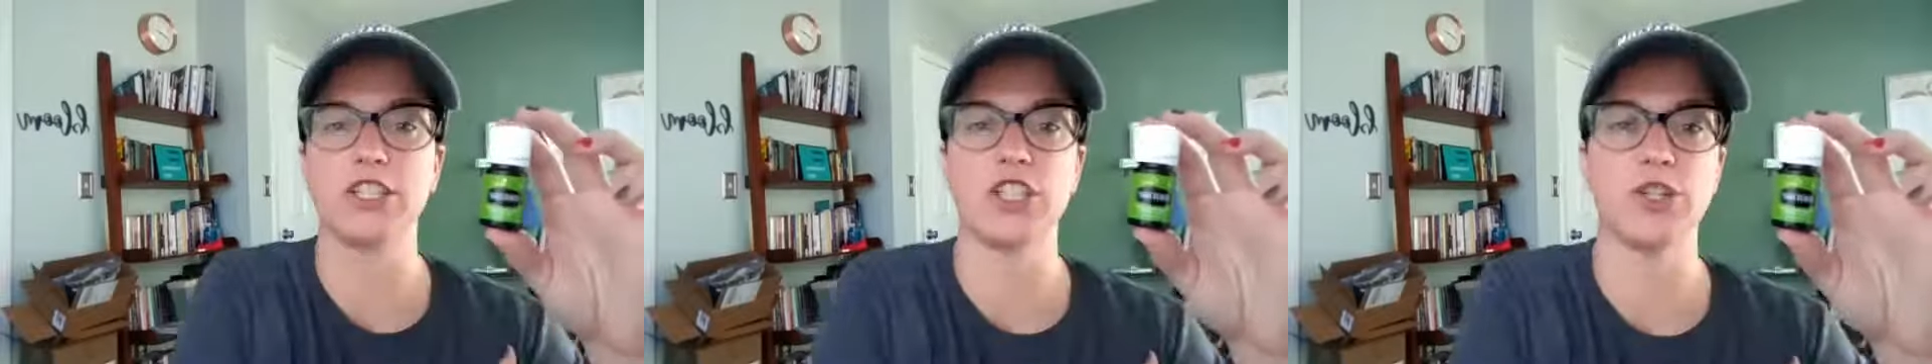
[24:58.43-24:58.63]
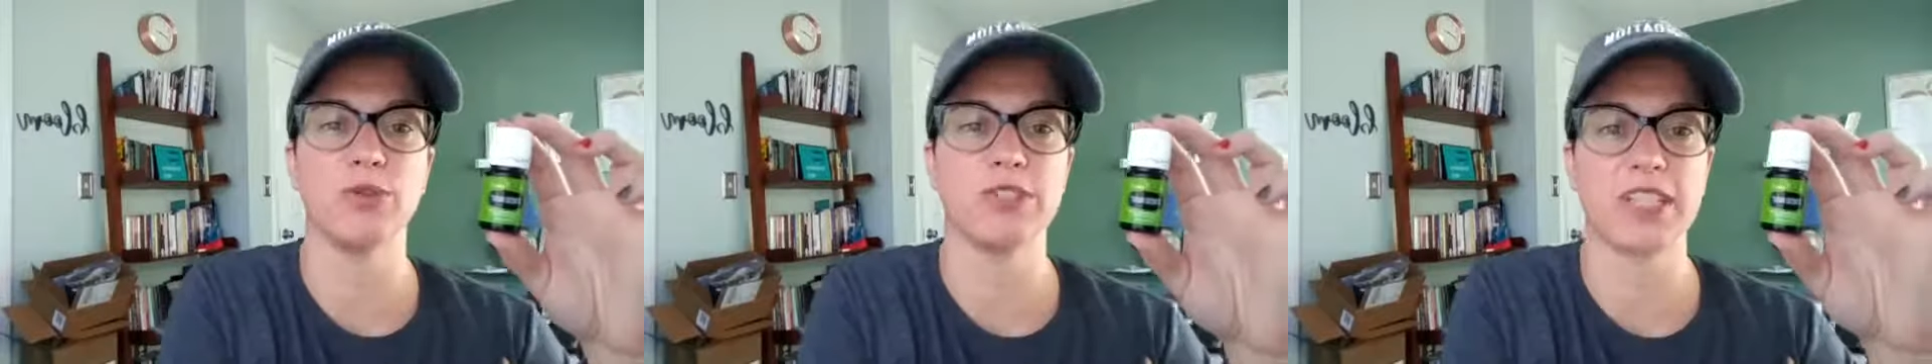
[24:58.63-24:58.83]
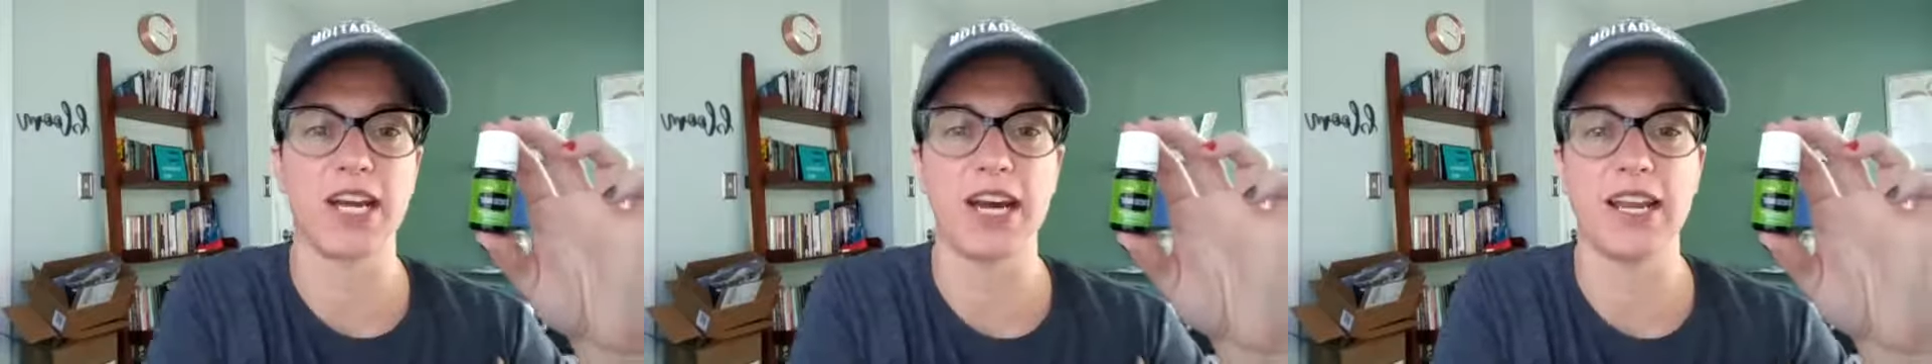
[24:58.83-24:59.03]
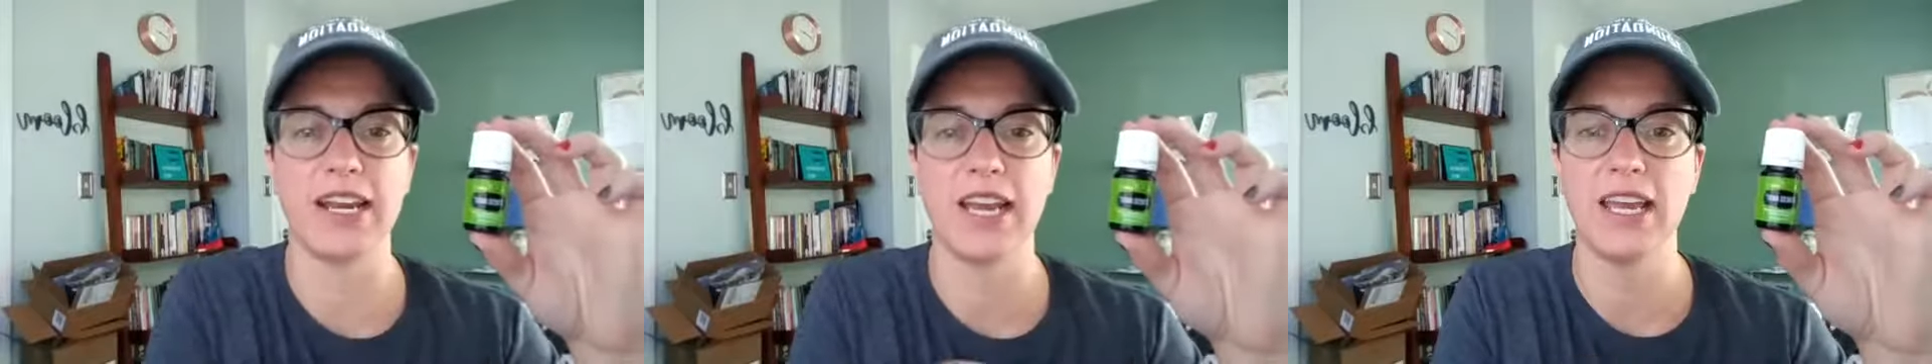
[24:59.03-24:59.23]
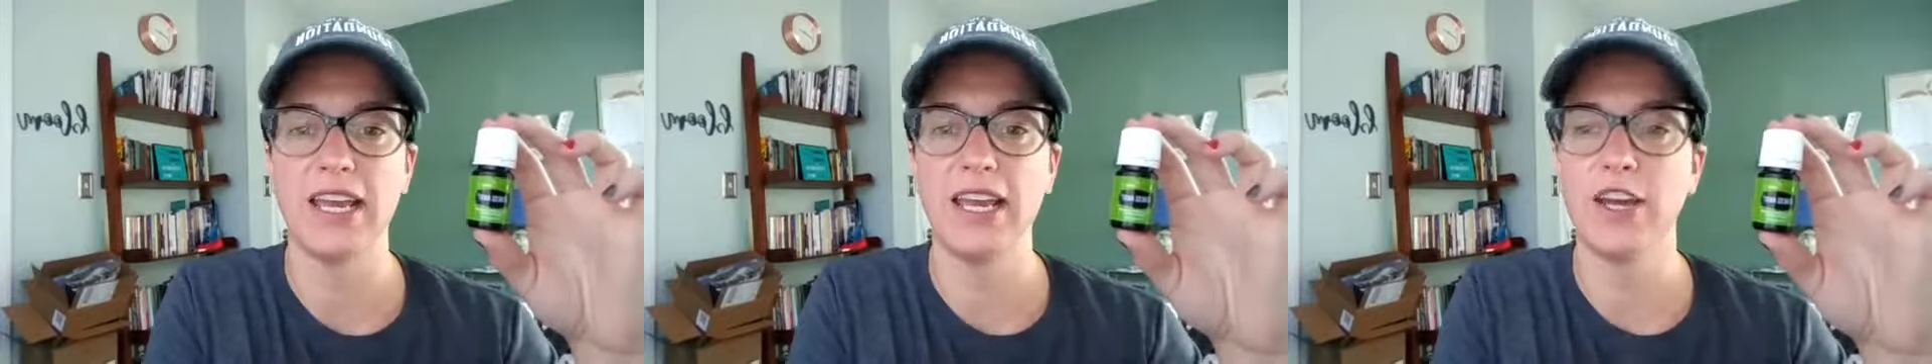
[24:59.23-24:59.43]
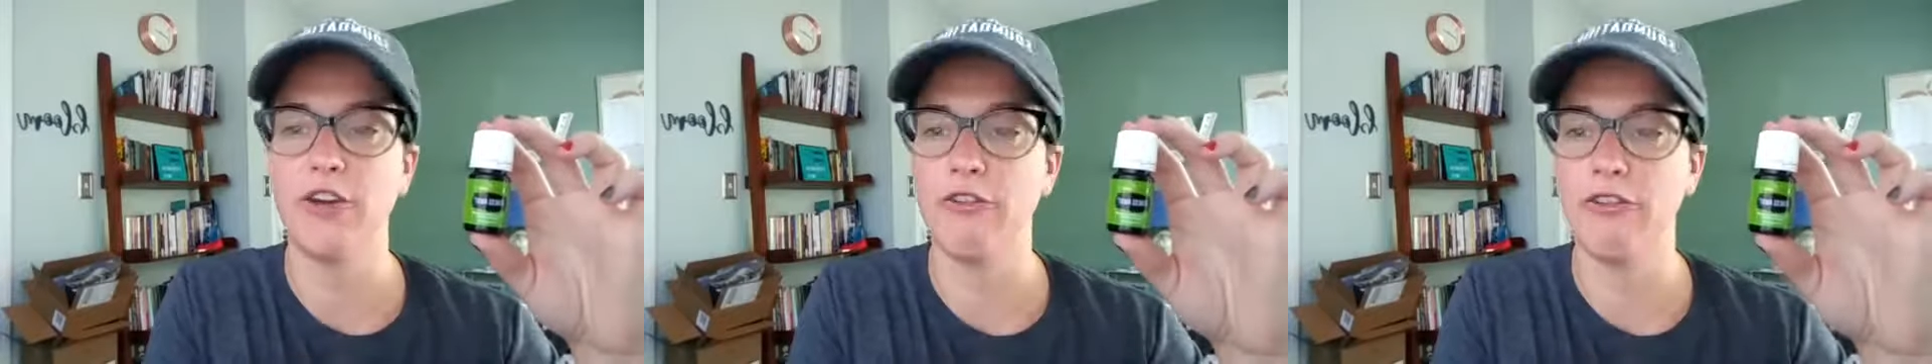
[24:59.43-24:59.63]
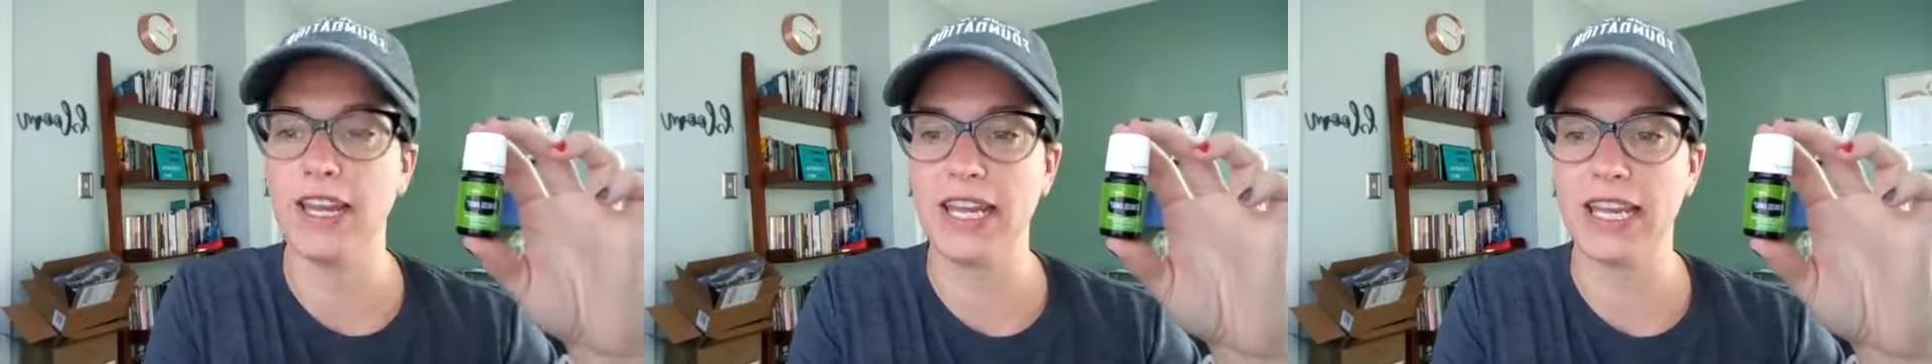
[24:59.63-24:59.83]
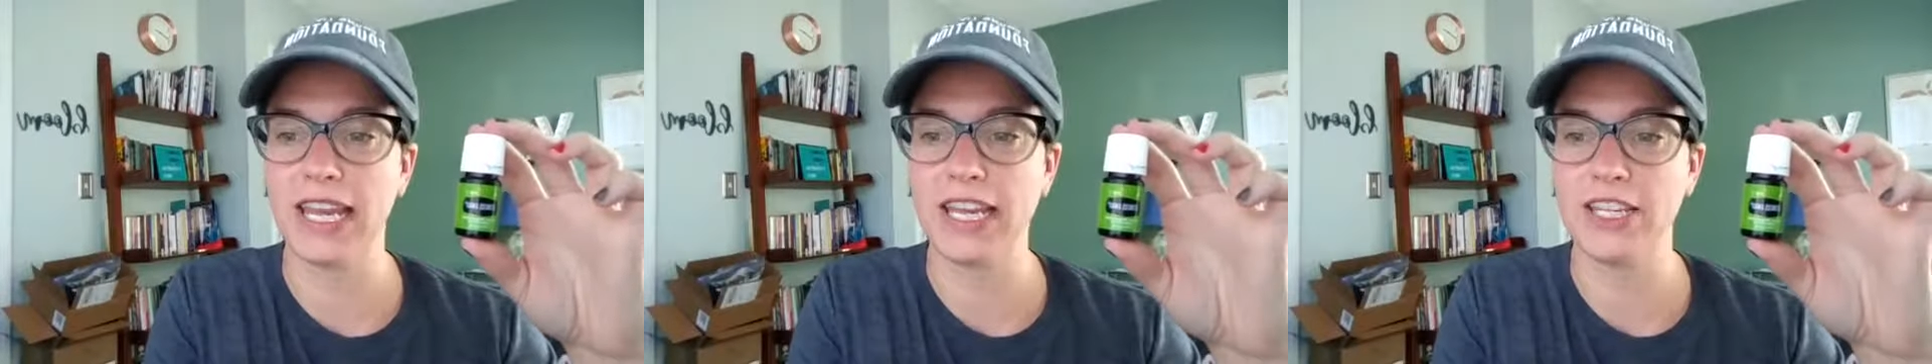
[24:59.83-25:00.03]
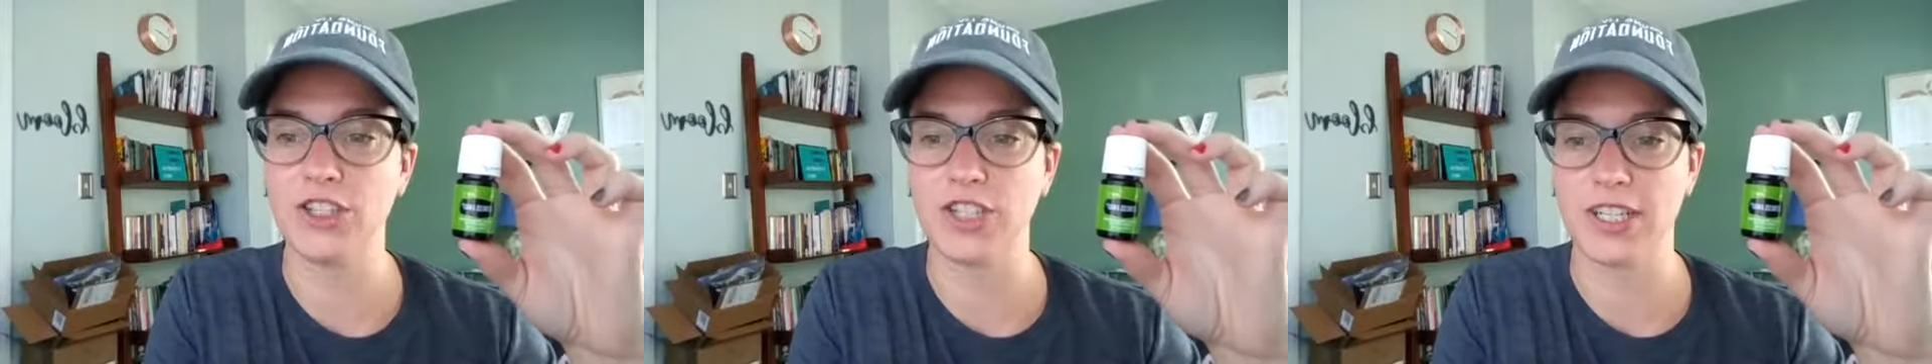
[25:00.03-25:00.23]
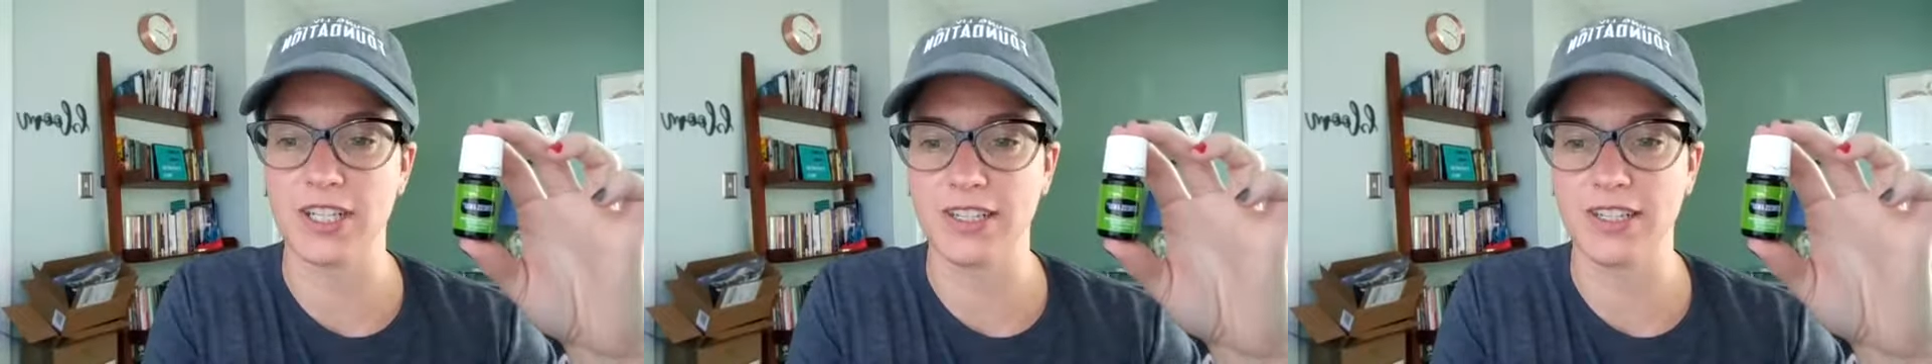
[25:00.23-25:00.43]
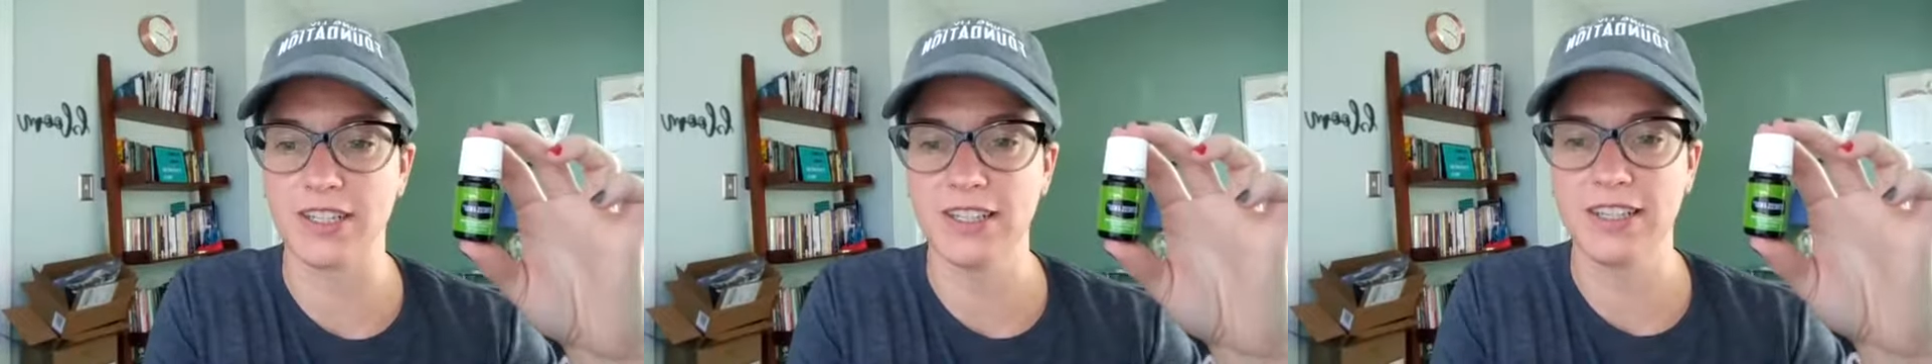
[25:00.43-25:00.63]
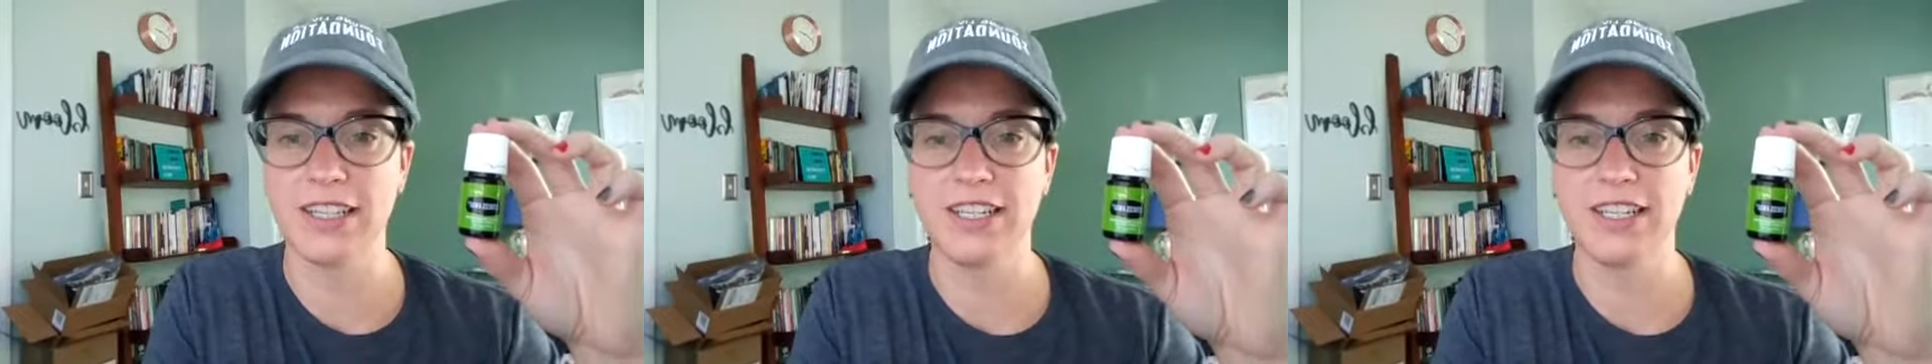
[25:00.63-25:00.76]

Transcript: she was on vacation.